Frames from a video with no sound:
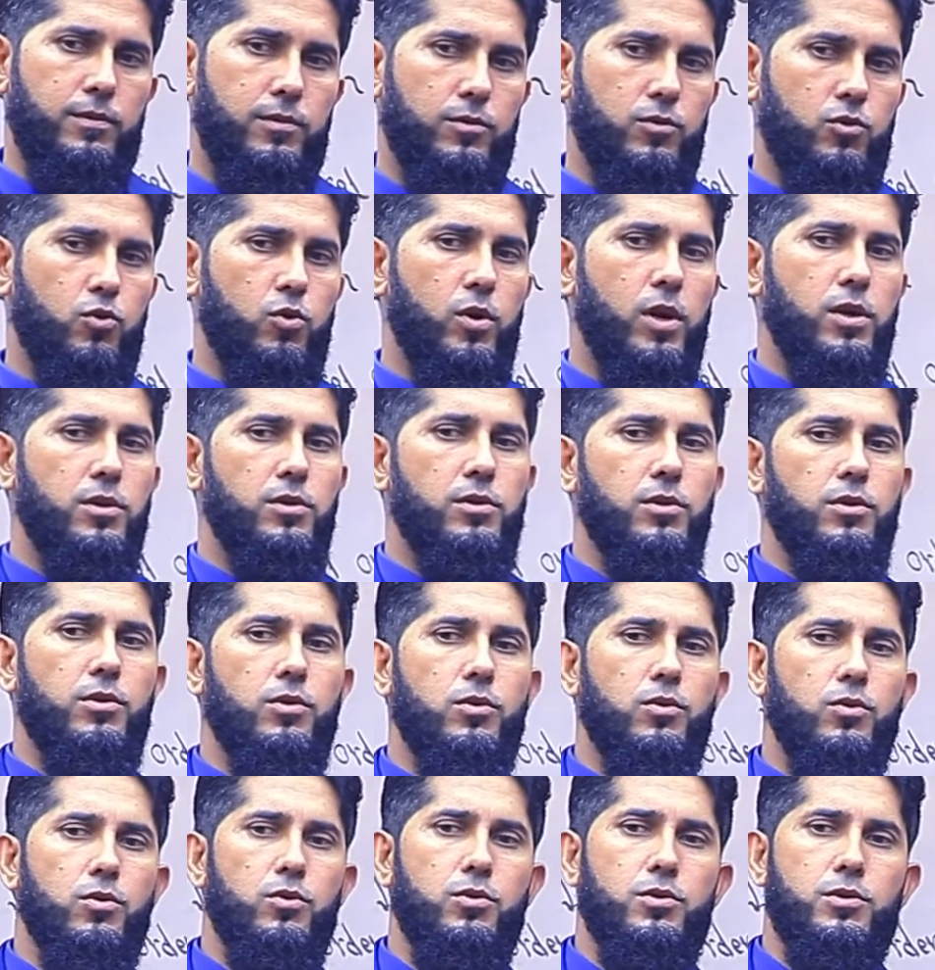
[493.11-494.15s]
Try to
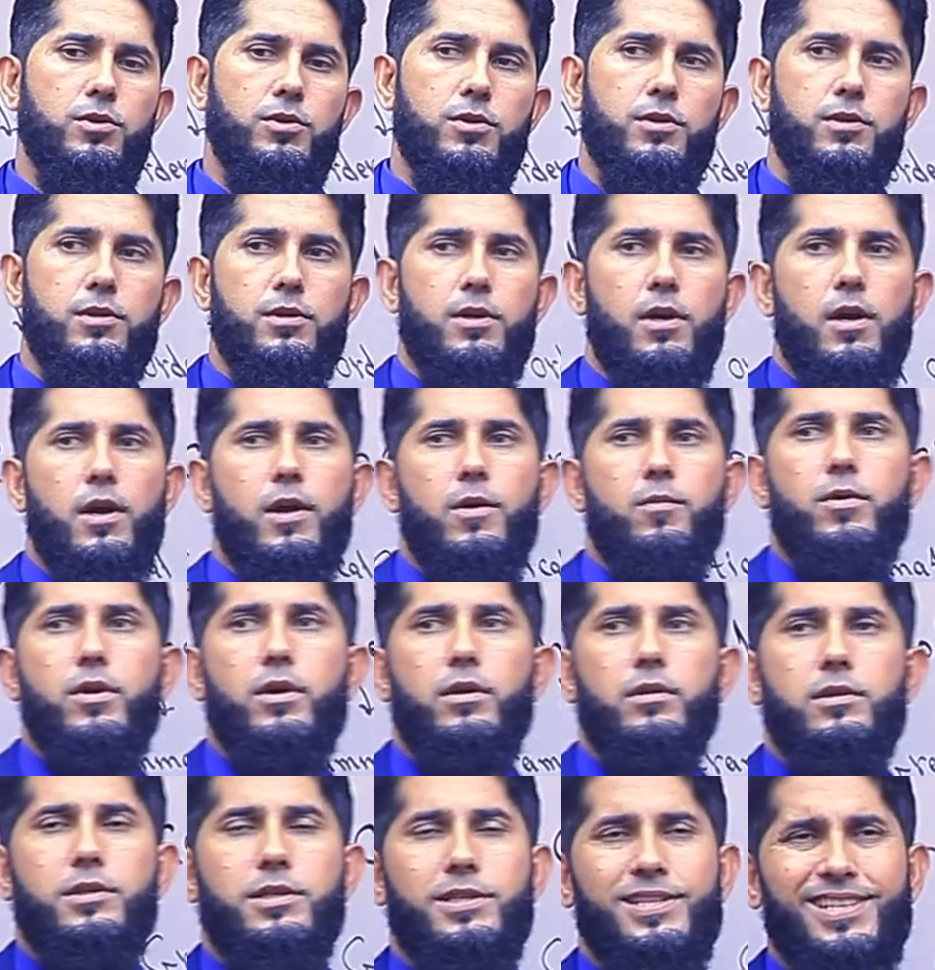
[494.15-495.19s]
use, I
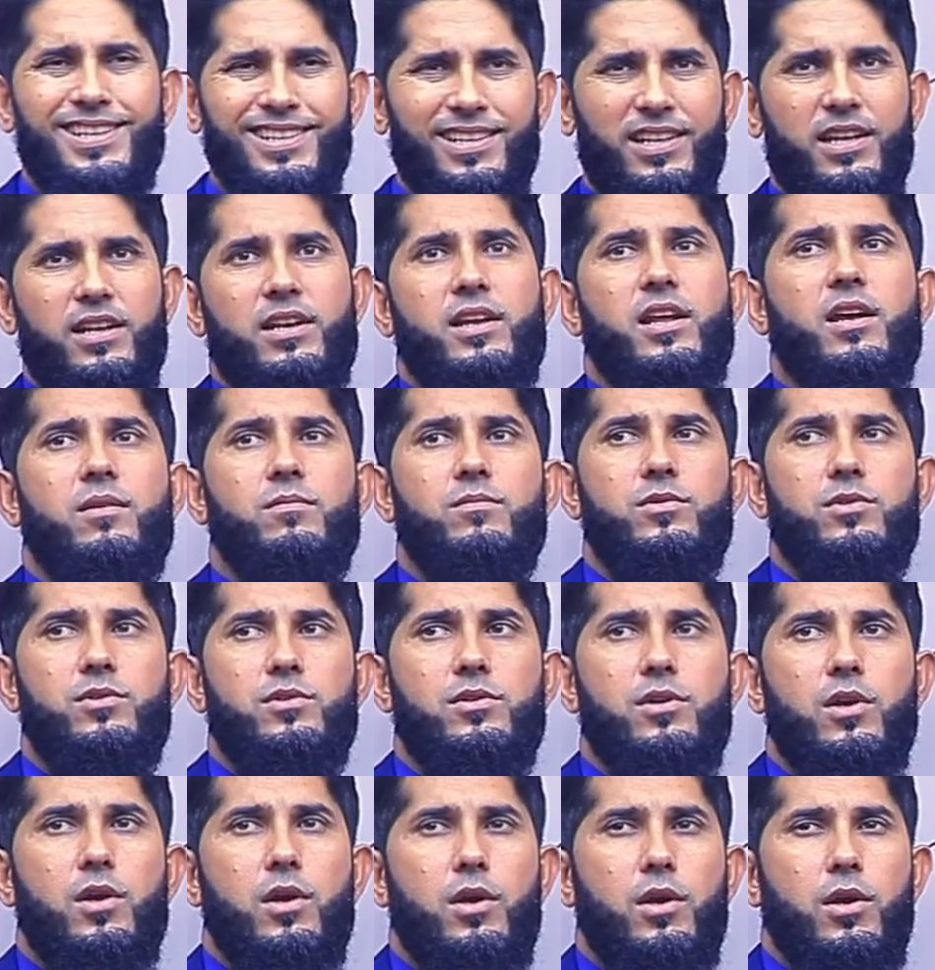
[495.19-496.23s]
mean, synonyms,